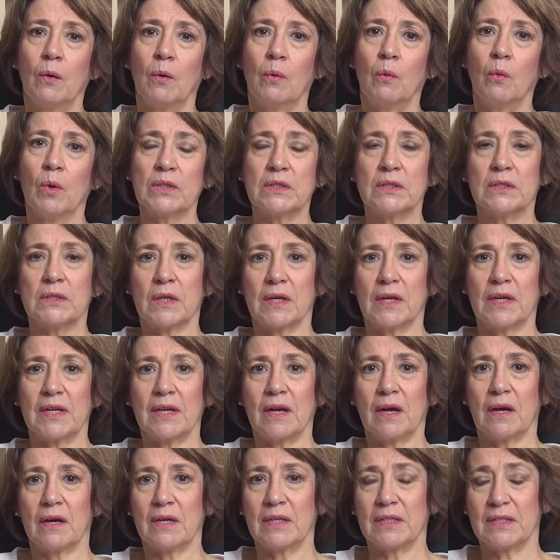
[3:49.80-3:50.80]
Once
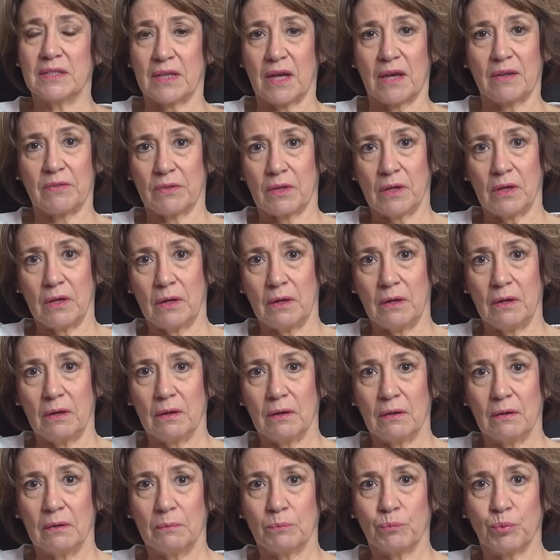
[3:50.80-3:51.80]
I set the
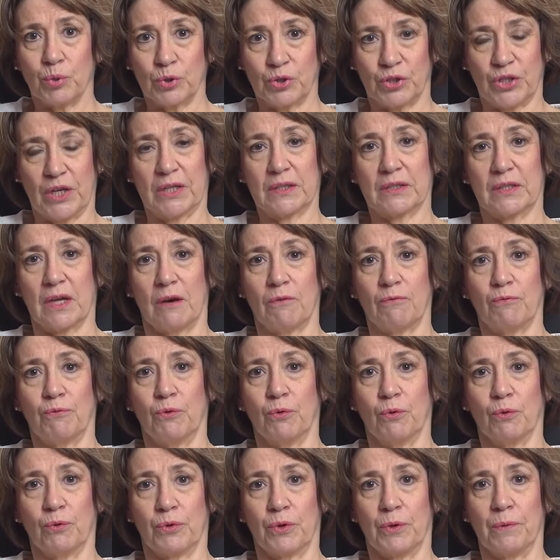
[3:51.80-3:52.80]
project up
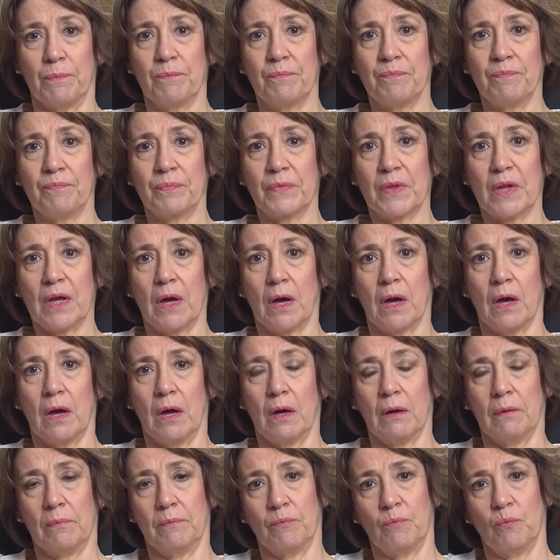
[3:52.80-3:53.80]
for them,
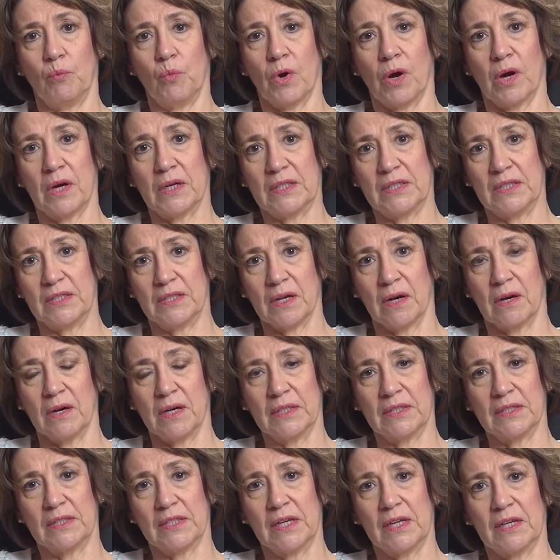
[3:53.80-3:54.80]
where I
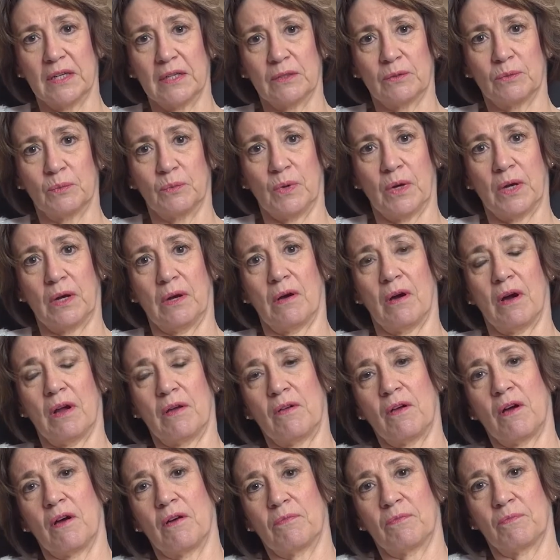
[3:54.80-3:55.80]
designed it, where
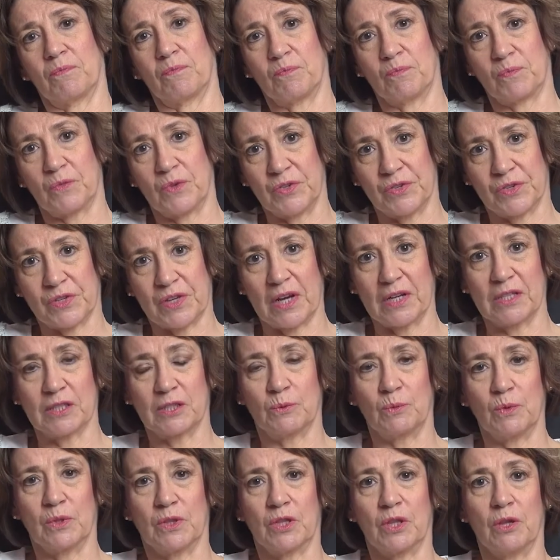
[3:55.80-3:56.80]
I
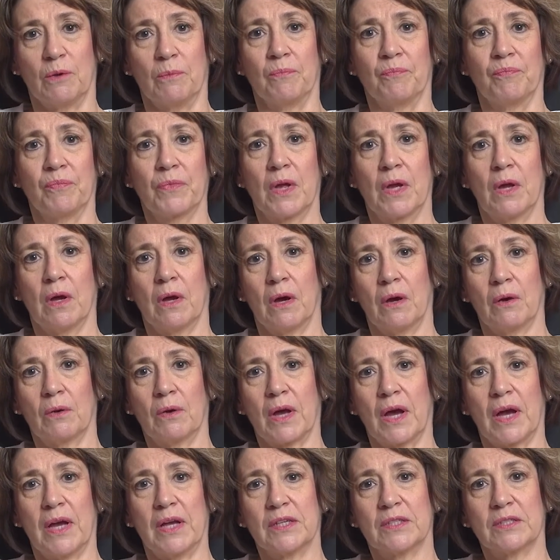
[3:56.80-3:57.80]
discussed with them,
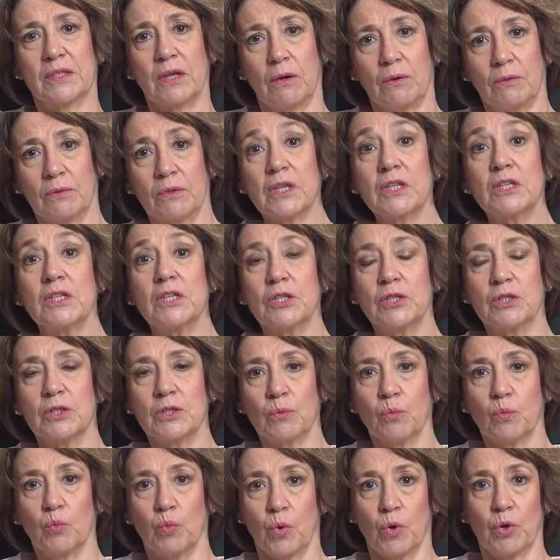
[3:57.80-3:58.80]
okay, so this is
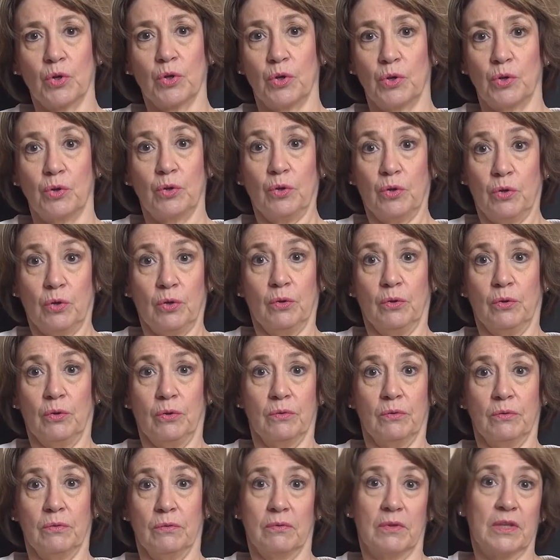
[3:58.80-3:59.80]
what
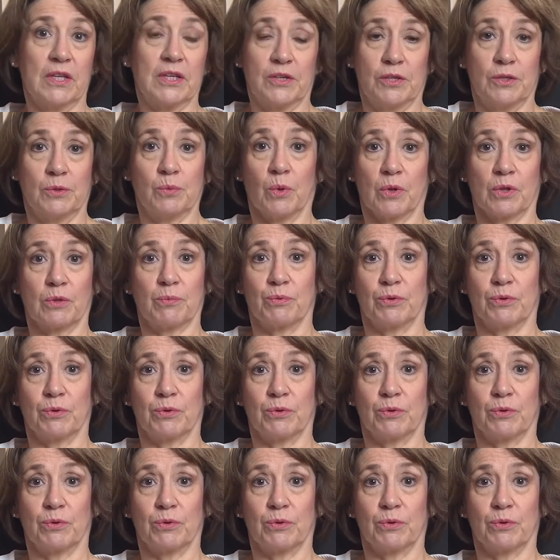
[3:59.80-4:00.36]
the